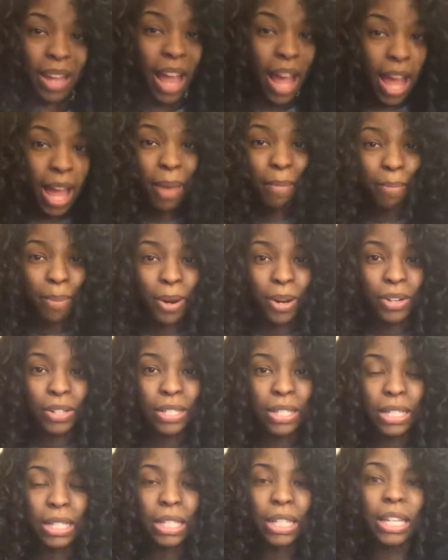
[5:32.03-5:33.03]
I'm
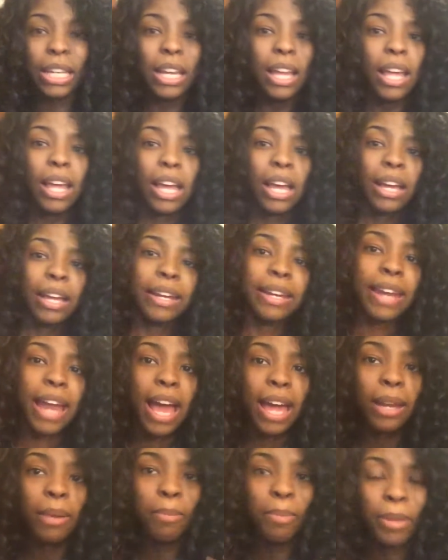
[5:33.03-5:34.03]
personally
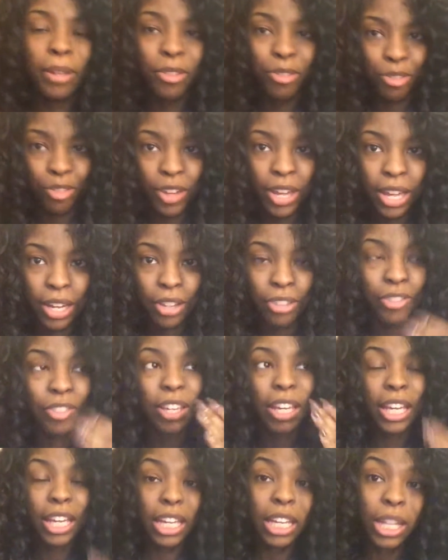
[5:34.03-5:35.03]
not a big fan of
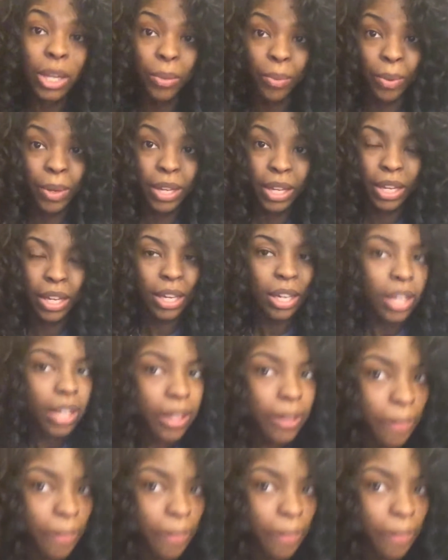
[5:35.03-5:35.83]
any wig